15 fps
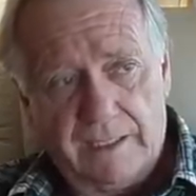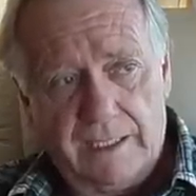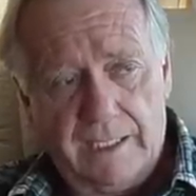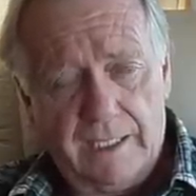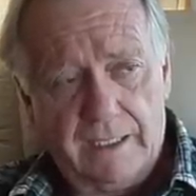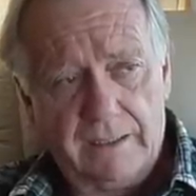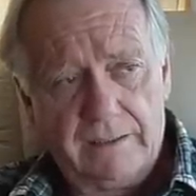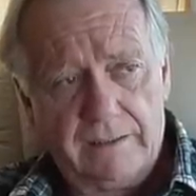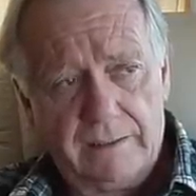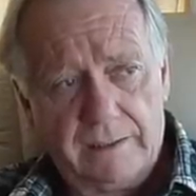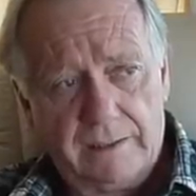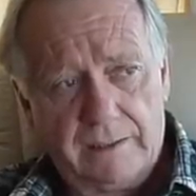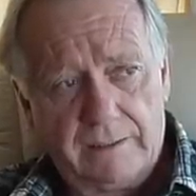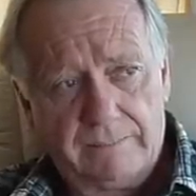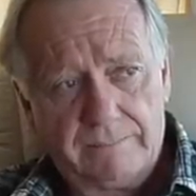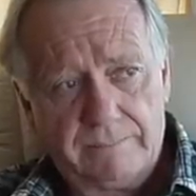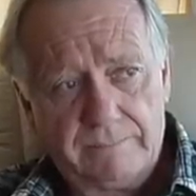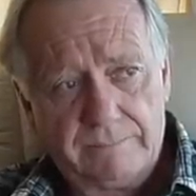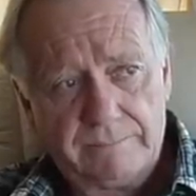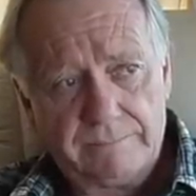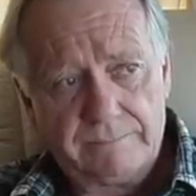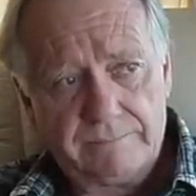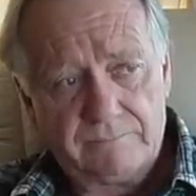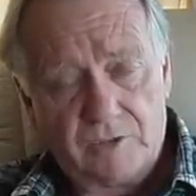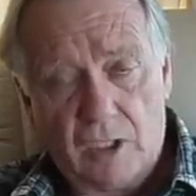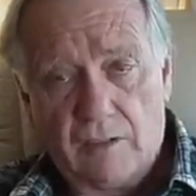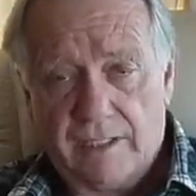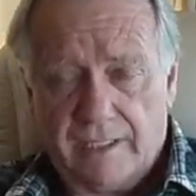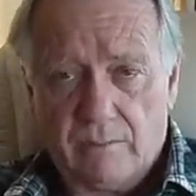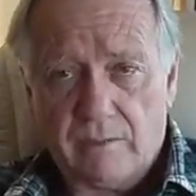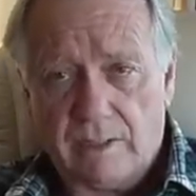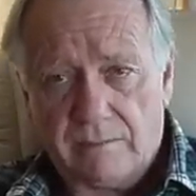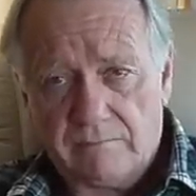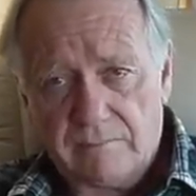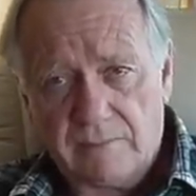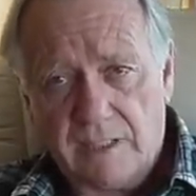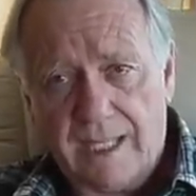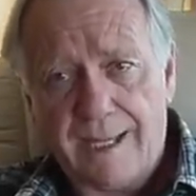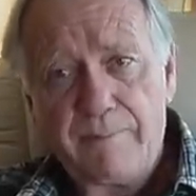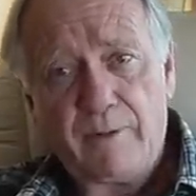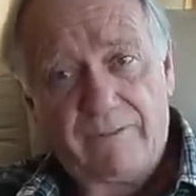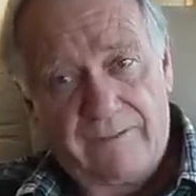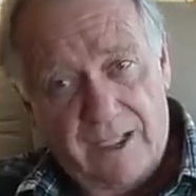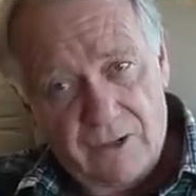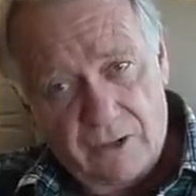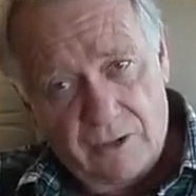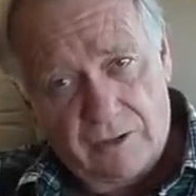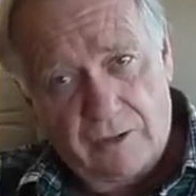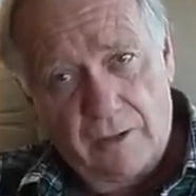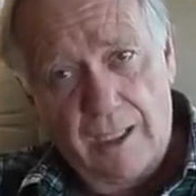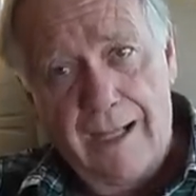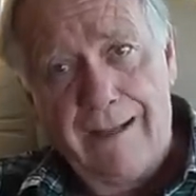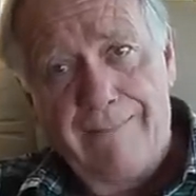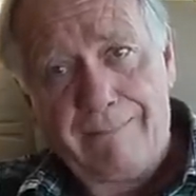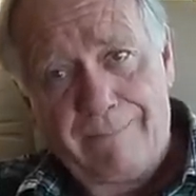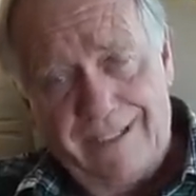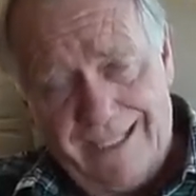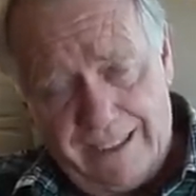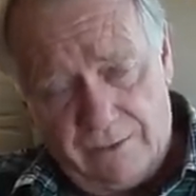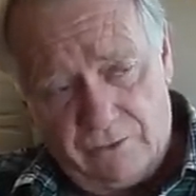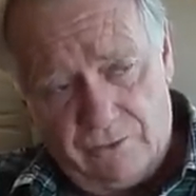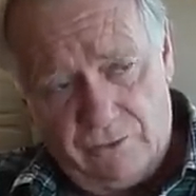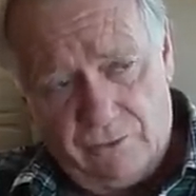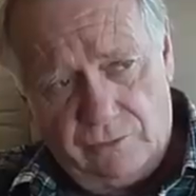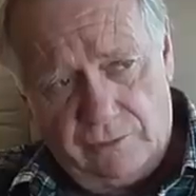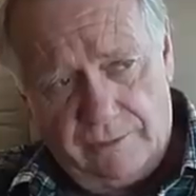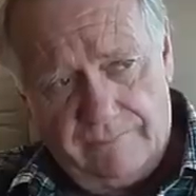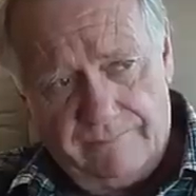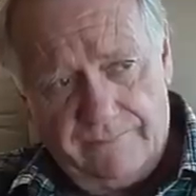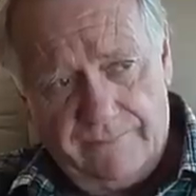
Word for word: And um, so, anyway, a professional piano tour.